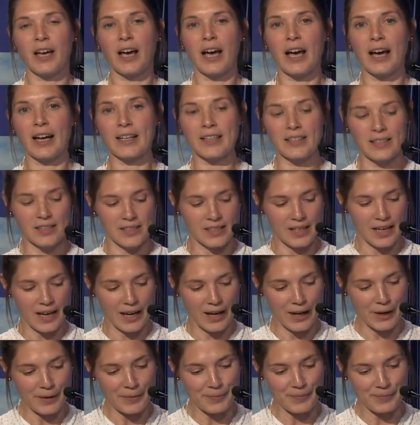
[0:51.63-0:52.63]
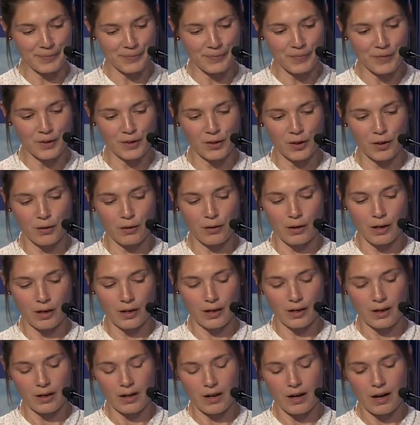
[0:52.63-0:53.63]
And, you know,
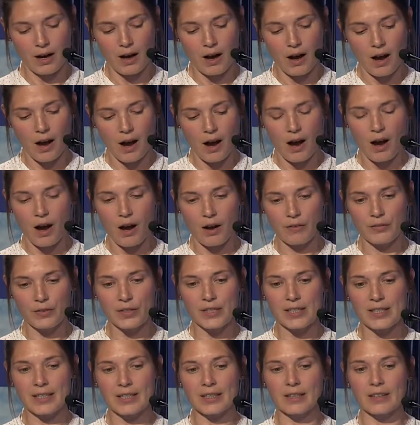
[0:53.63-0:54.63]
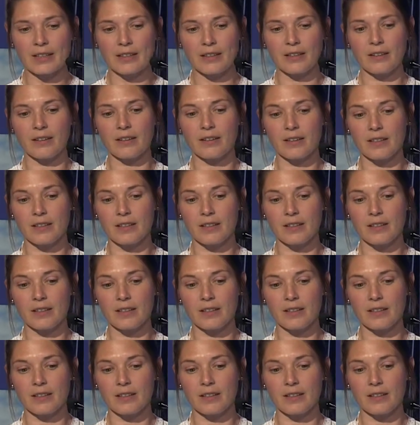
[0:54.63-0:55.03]
obviously